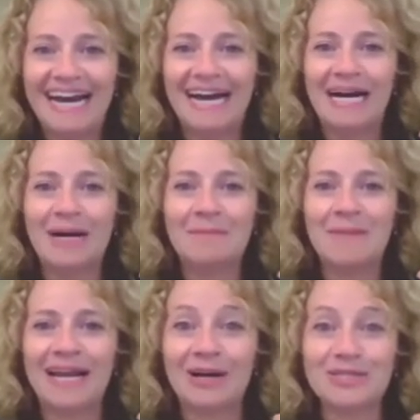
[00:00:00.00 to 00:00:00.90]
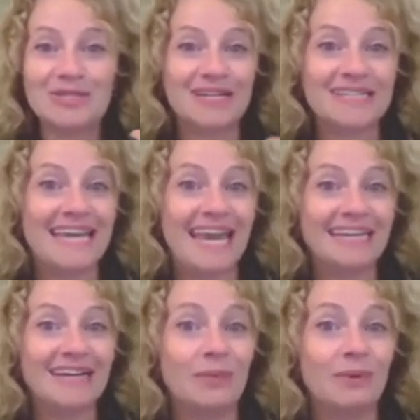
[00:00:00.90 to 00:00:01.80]
I also saw
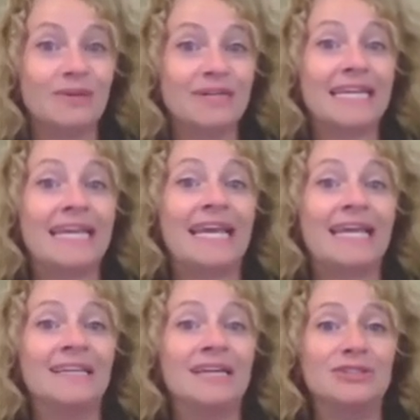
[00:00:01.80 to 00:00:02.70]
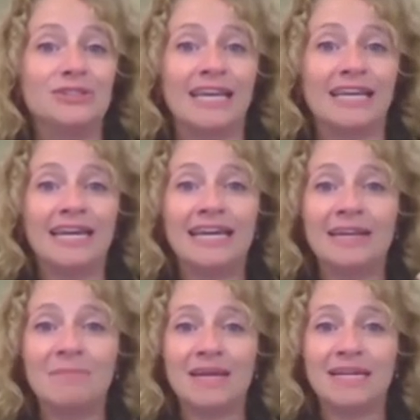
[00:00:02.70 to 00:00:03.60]
data. We will get into data
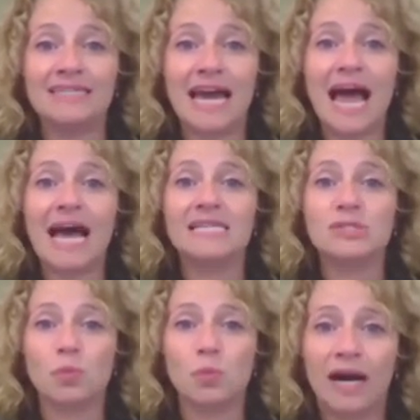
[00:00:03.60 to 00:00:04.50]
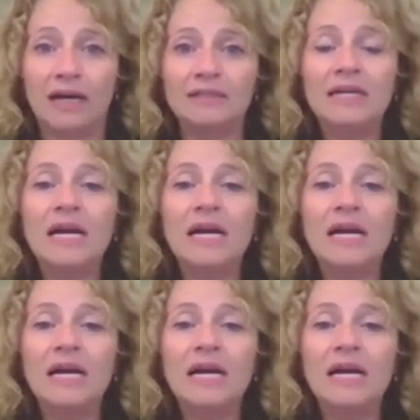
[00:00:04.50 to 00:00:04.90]
in a minute as well.